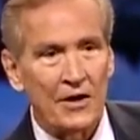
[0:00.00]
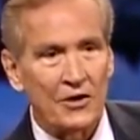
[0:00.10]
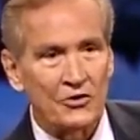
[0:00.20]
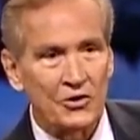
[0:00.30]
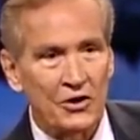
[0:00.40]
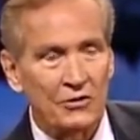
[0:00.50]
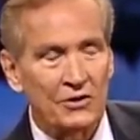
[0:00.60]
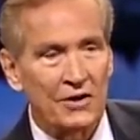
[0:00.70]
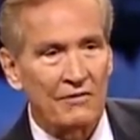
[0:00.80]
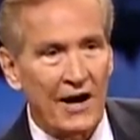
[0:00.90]
is
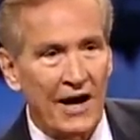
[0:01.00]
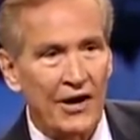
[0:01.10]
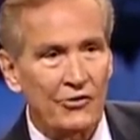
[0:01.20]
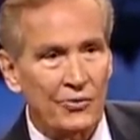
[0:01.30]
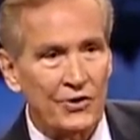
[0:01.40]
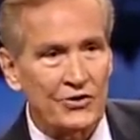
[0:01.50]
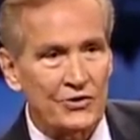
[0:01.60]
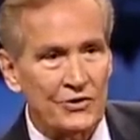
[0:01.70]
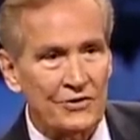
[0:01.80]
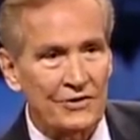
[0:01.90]
guilty of high
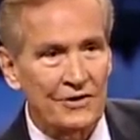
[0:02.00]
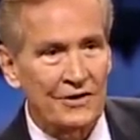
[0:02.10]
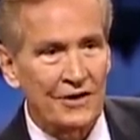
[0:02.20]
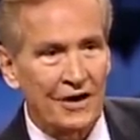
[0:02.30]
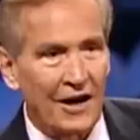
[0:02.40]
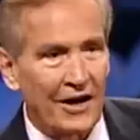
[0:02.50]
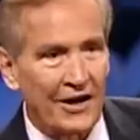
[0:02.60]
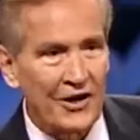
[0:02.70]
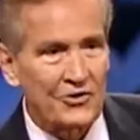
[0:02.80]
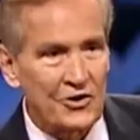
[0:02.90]
treason
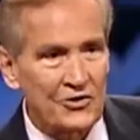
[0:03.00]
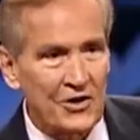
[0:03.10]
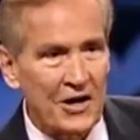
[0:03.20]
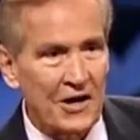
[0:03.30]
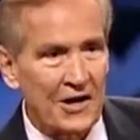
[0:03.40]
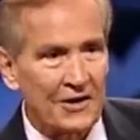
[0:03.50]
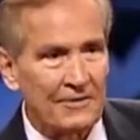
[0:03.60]
against his God.